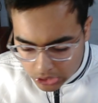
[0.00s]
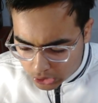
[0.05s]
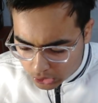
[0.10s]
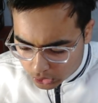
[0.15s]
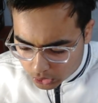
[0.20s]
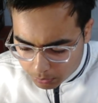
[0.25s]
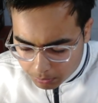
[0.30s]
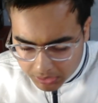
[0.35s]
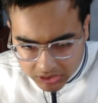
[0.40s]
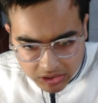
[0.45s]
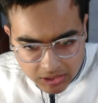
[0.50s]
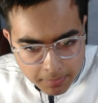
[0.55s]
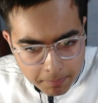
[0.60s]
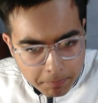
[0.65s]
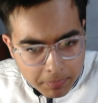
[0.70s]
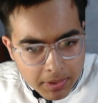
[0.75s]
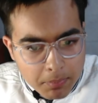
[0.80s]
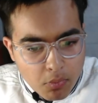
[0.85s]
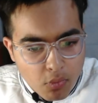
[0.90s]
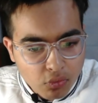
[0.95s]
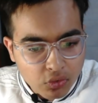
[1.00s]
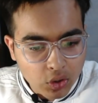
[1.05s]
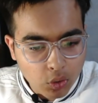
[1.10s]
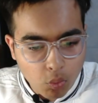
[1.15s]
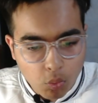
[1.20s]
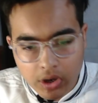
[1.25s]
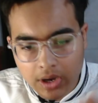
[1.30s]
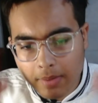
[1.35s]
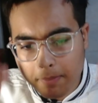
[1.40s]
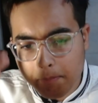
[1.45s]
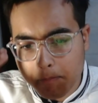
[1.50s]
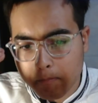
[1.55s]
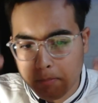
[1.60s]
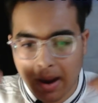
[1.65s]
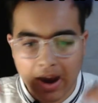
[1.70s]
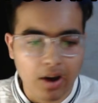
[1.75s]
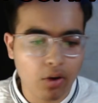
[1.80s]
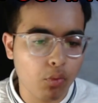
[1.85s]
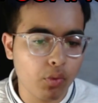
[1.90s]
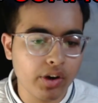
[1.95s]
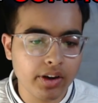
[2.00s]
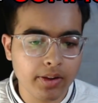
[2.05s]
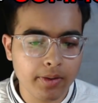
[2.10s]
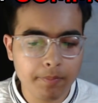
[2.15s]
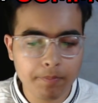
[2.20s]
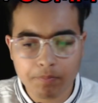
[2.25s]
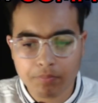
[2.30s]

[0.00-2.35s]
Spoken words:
You may simply move the queen backward.